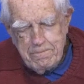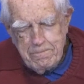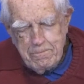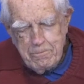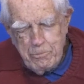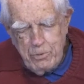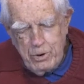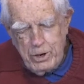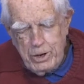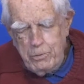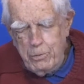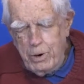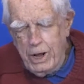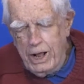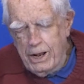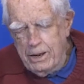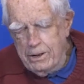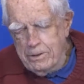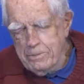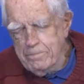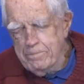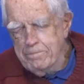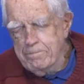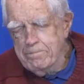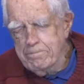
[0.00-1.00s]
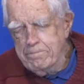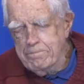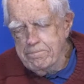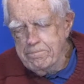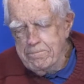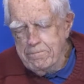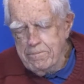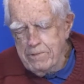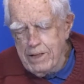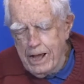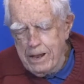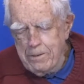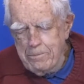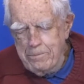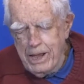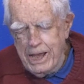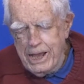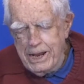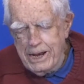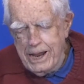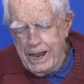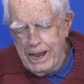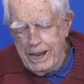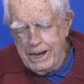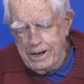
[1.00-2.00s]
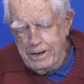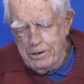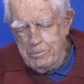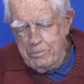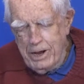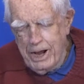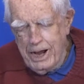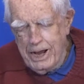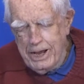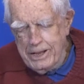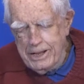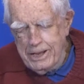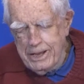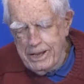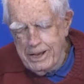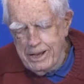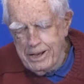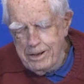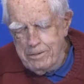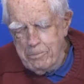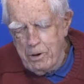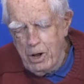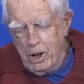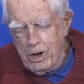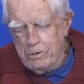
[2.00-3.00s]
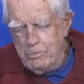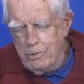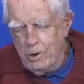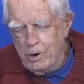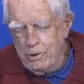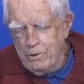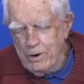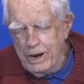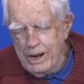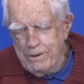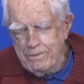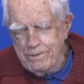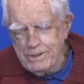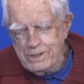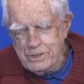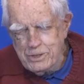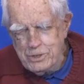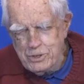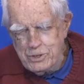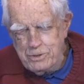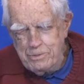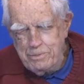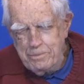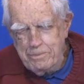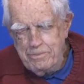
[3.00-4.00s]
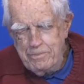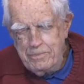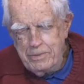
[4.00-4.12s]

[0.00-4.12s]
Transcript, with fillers: pretty well got manhandled by the uh, Baltimore Ravens.